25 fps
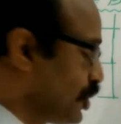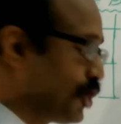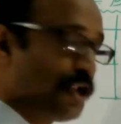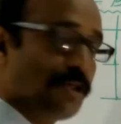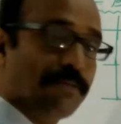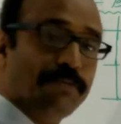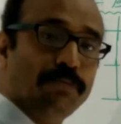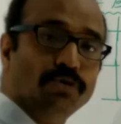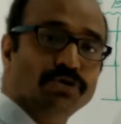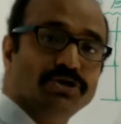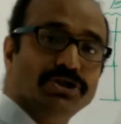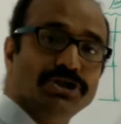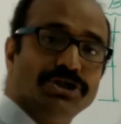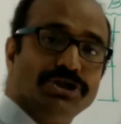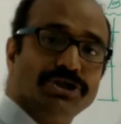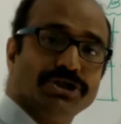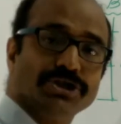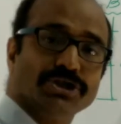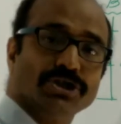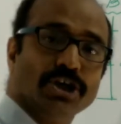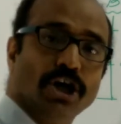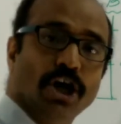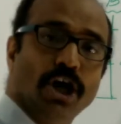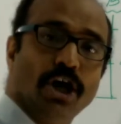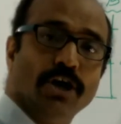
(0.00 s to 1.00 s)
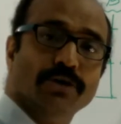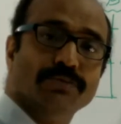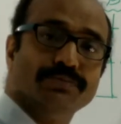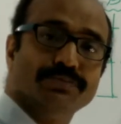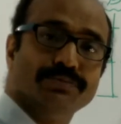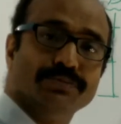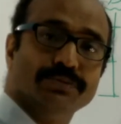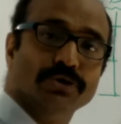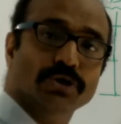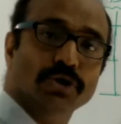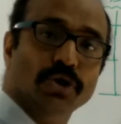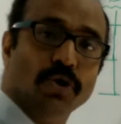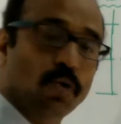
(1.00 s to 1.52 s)
the deposition of
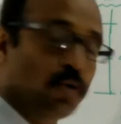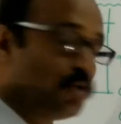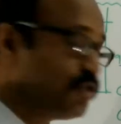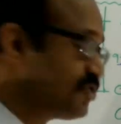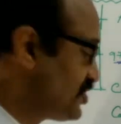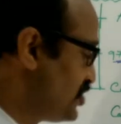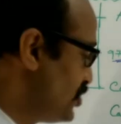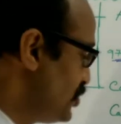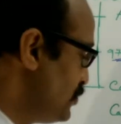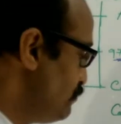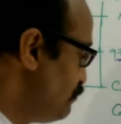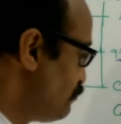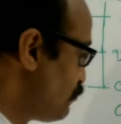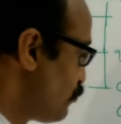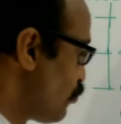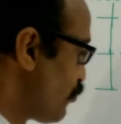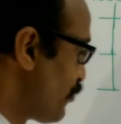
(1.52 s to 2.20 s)
osseous